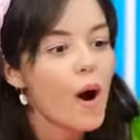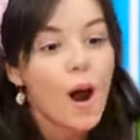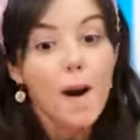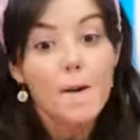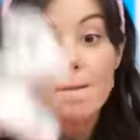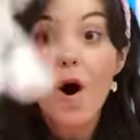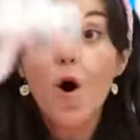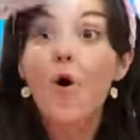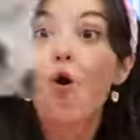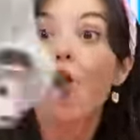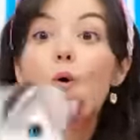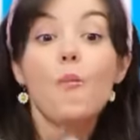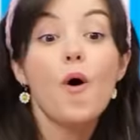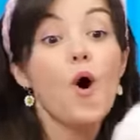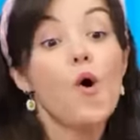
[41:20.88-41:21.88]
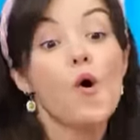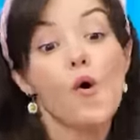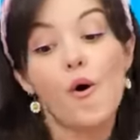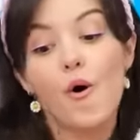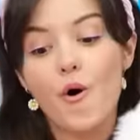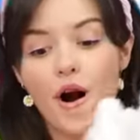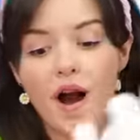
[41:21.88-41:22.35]
Woof, woof!
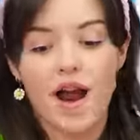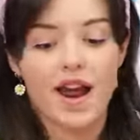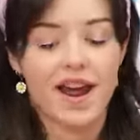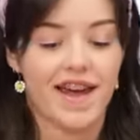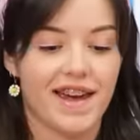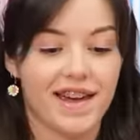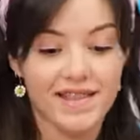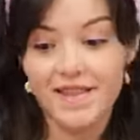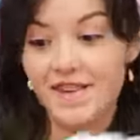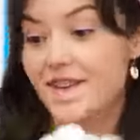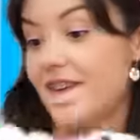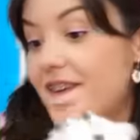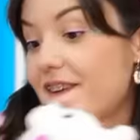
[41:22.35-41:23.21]
Hey, play